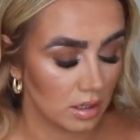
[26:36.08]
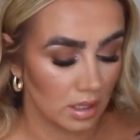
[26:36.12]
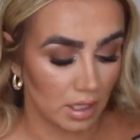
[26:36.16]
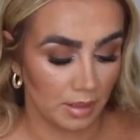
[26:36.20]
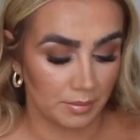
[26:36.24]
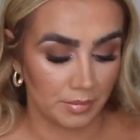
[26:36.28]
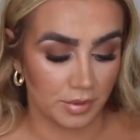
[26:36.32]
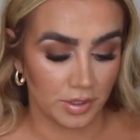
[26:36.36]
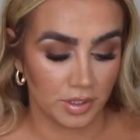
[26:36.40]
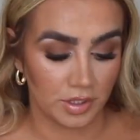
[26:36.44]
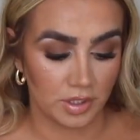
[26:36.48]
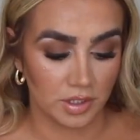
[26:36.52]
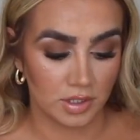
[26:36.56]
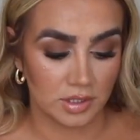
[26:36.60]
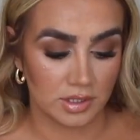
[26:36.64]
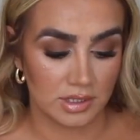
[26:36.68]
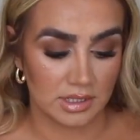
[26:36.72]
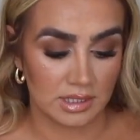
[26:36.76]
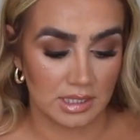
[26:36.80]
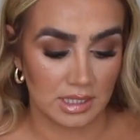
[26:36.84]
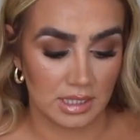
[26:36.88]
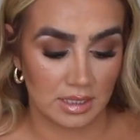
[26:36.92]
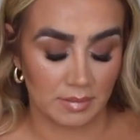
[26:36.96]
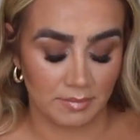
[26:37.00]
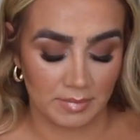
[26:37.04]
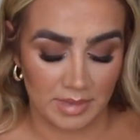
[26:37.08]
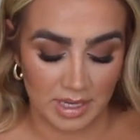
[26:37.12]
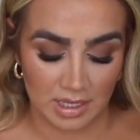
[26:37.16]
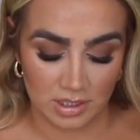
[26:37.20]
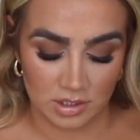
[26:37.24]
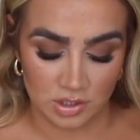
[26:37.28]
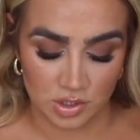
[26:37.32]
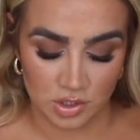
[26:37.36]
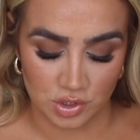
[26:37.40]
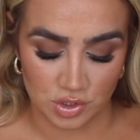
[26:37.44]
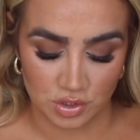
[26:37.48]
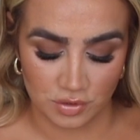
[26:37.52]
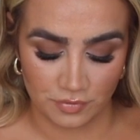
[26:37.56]
I'm going to use the MAC
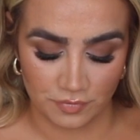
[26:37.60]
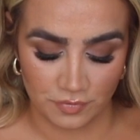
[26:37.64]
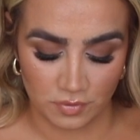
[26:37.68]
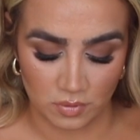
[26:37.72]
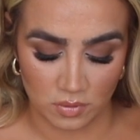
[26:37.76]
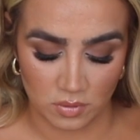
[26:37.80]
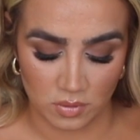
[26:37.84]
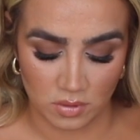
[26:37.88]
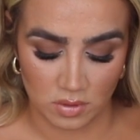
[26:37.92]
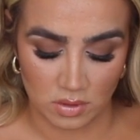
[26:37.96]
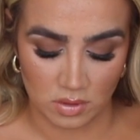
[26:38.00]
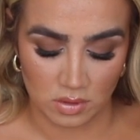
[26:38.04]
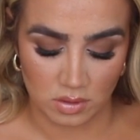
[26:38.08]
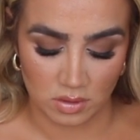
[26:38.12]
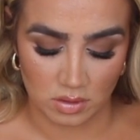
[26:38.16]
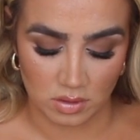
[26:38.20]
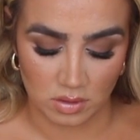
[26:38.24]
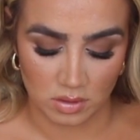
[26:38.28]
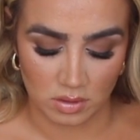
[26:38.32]
224